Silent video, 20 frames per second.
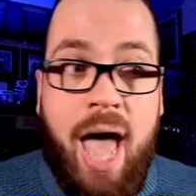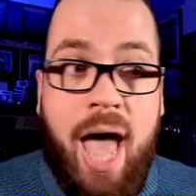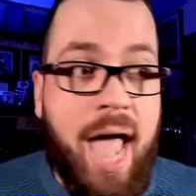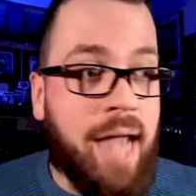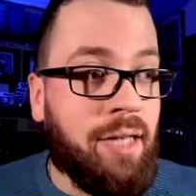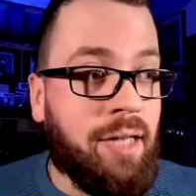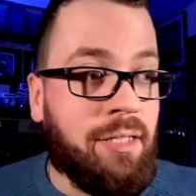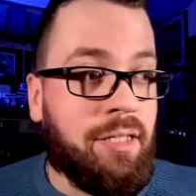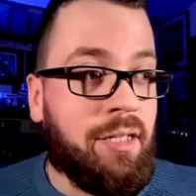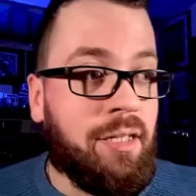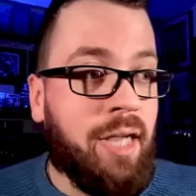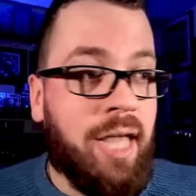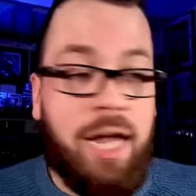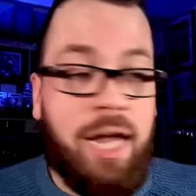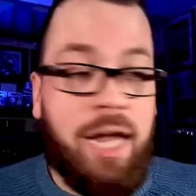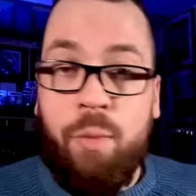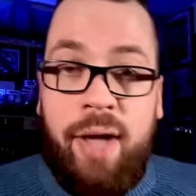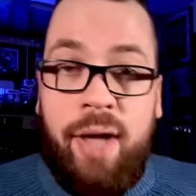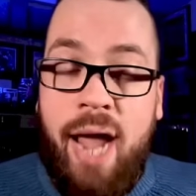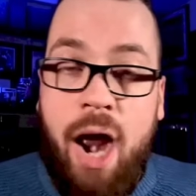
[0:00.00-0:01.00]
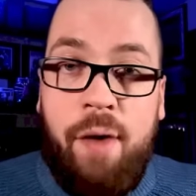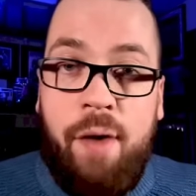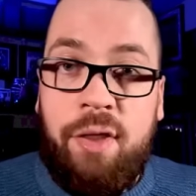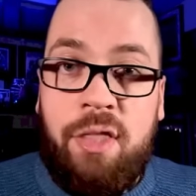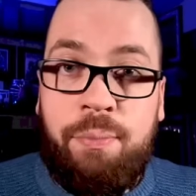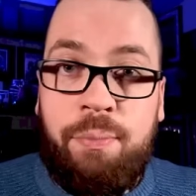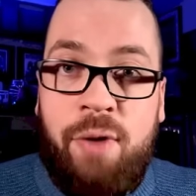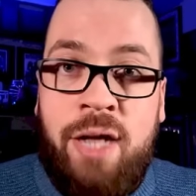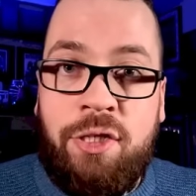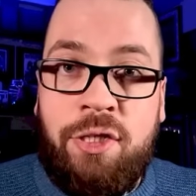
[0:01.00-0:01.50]
And here we are
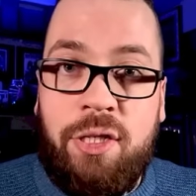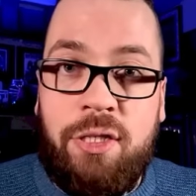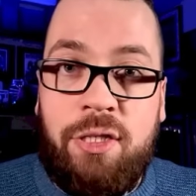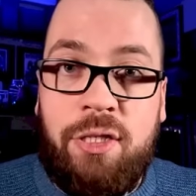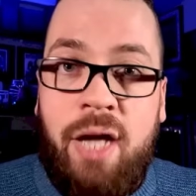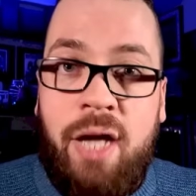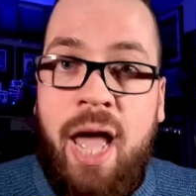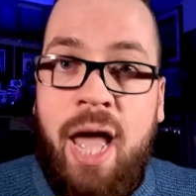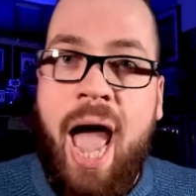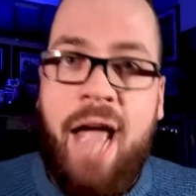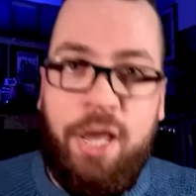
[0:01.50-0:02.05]
at the present.